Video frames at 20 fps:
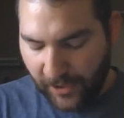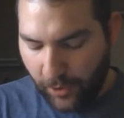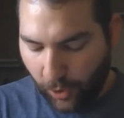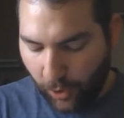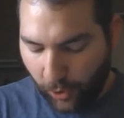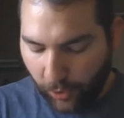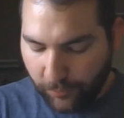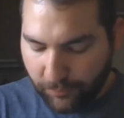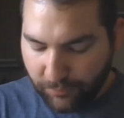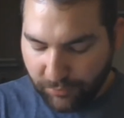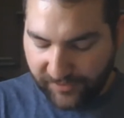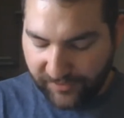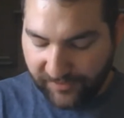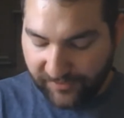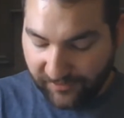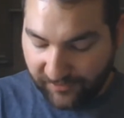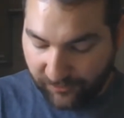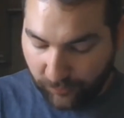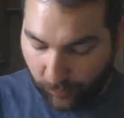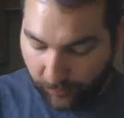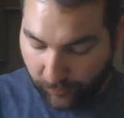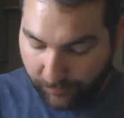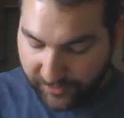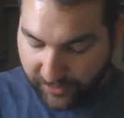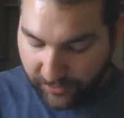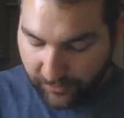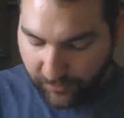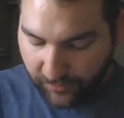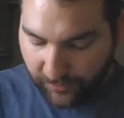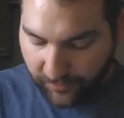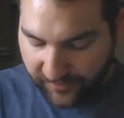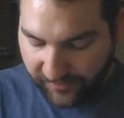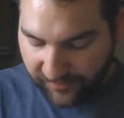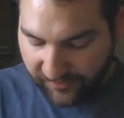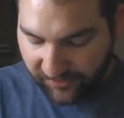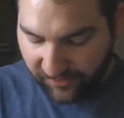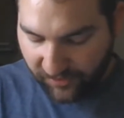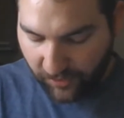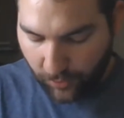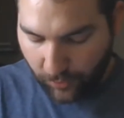Her princes were purer than
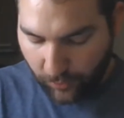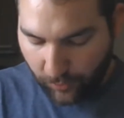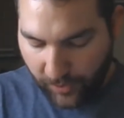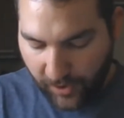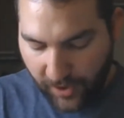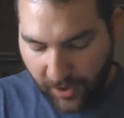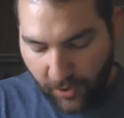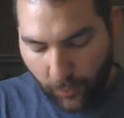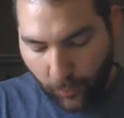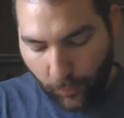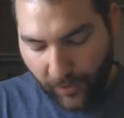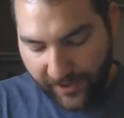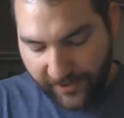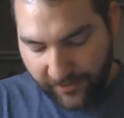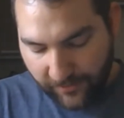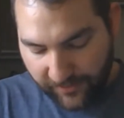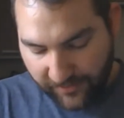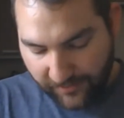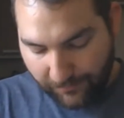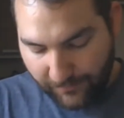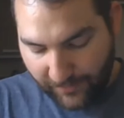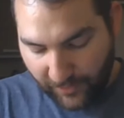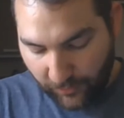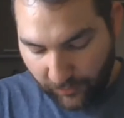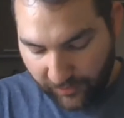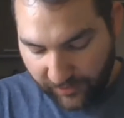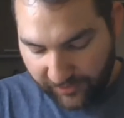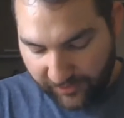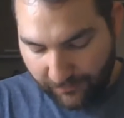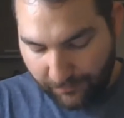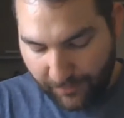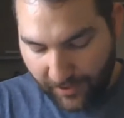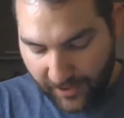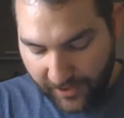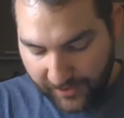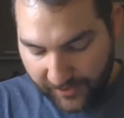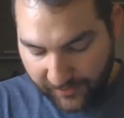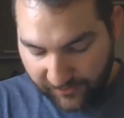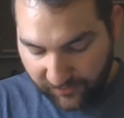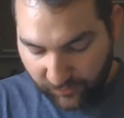snow, whiter than milk. Their
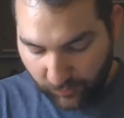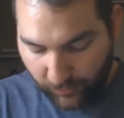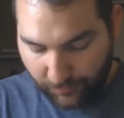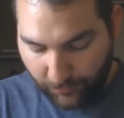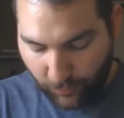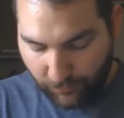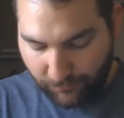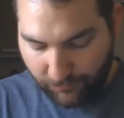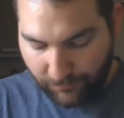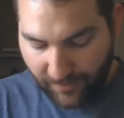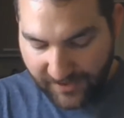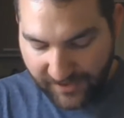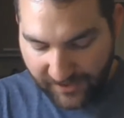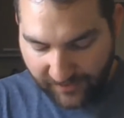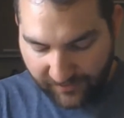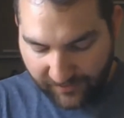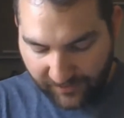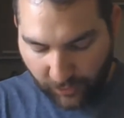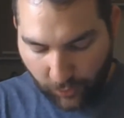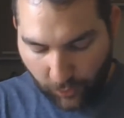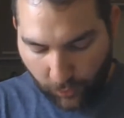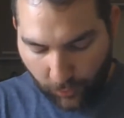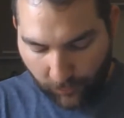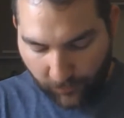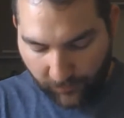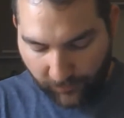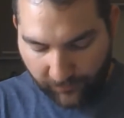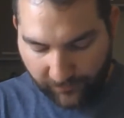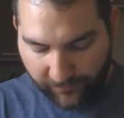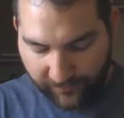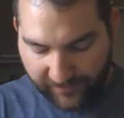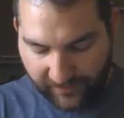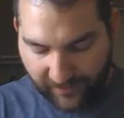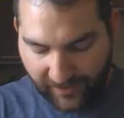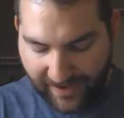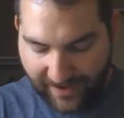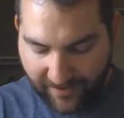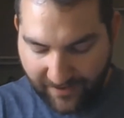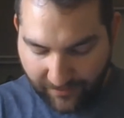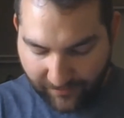bodies were more ruddy than coral, their
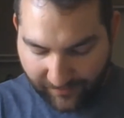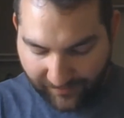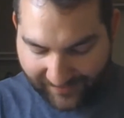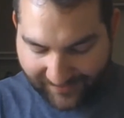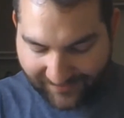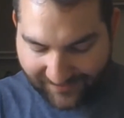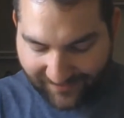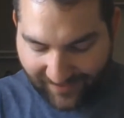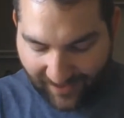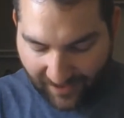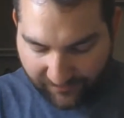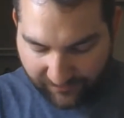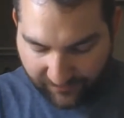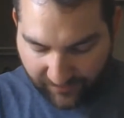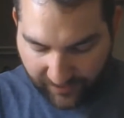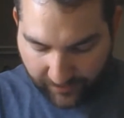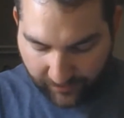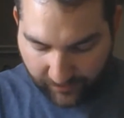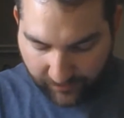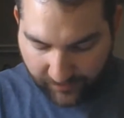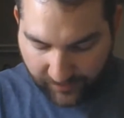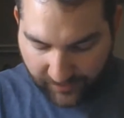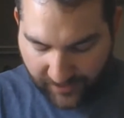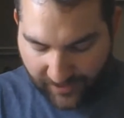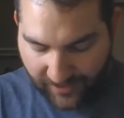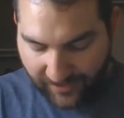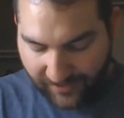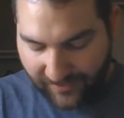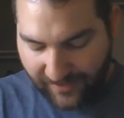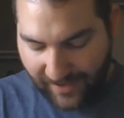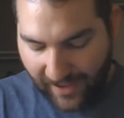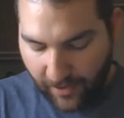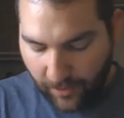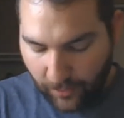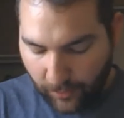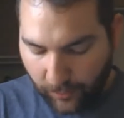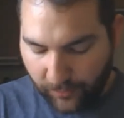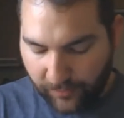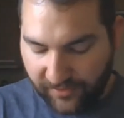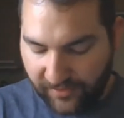hair like sapphire.
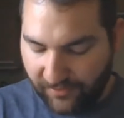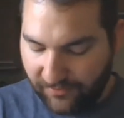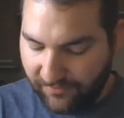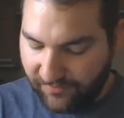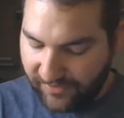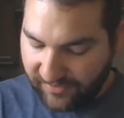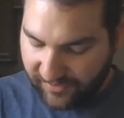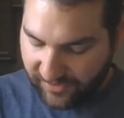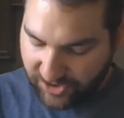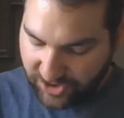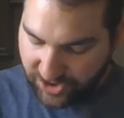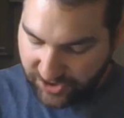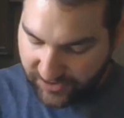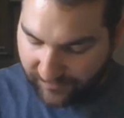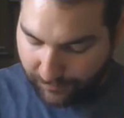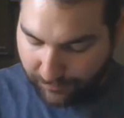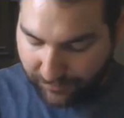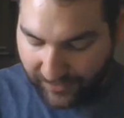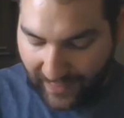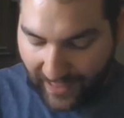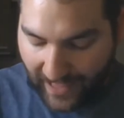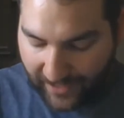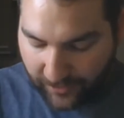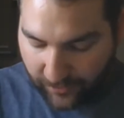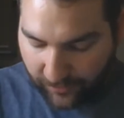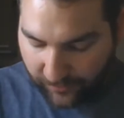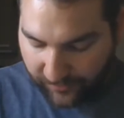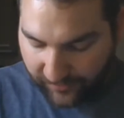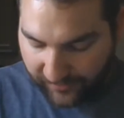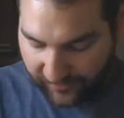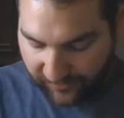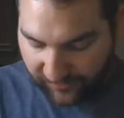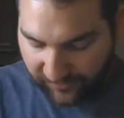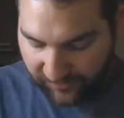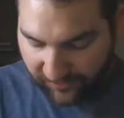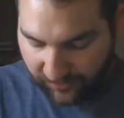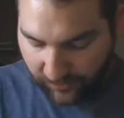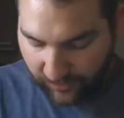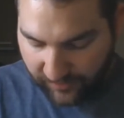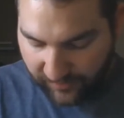Now their visage is blacker than
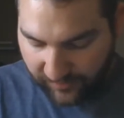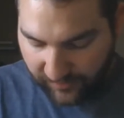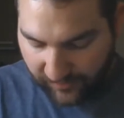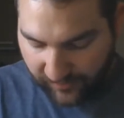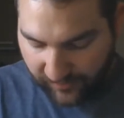soot.